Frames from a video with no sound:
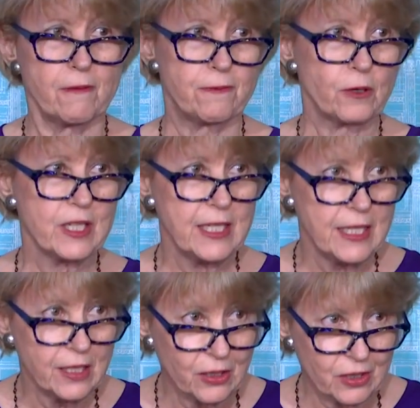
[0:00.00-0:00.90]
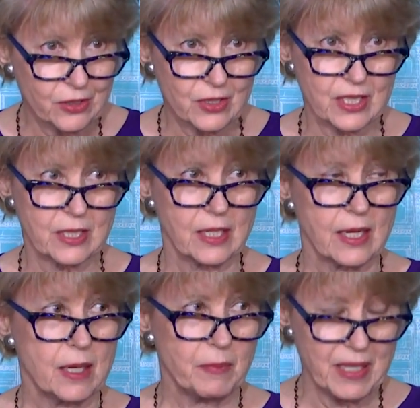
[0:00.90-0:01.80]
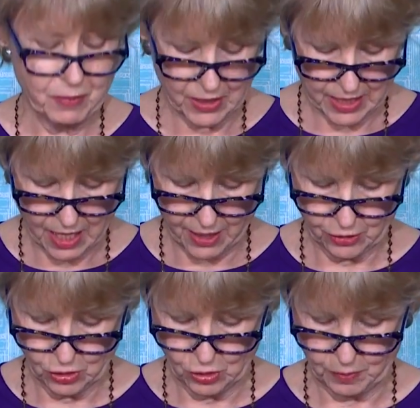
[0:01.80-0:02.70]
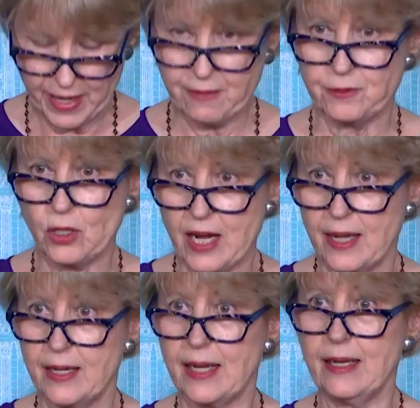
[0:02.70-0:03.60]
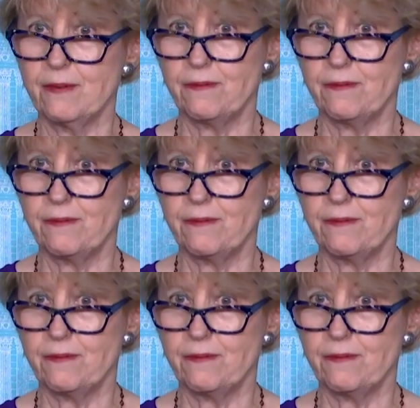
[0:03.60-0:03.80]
For years, People in our group have tried in